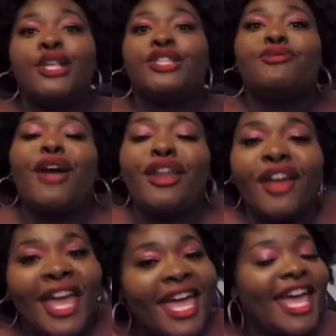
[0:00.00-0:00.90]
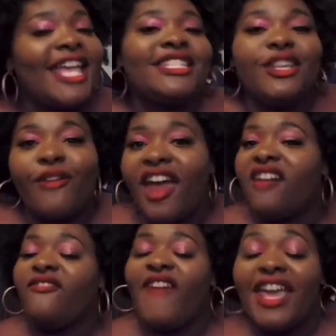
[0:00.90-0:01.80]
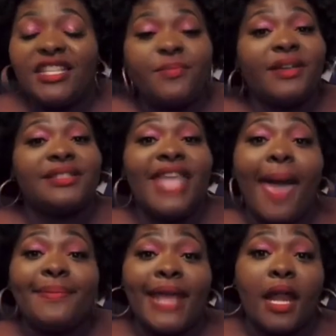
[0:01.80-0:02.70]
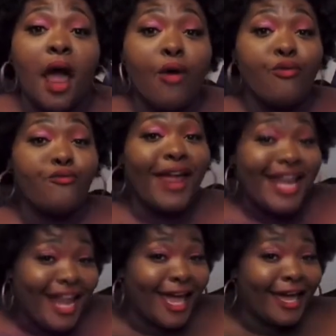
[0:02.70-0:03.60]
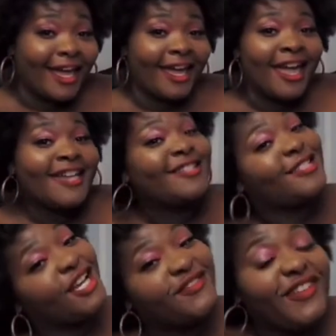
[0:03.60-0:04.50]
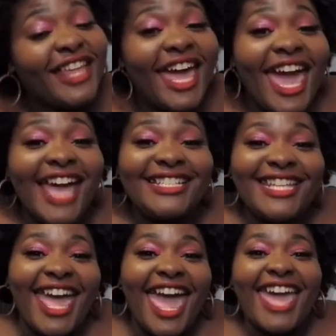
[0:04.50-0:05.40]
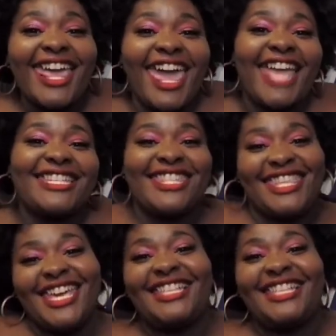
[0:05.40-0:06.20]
Twitter, Instagram, Facebook, Snapchat, or really search for the hashtag Catch the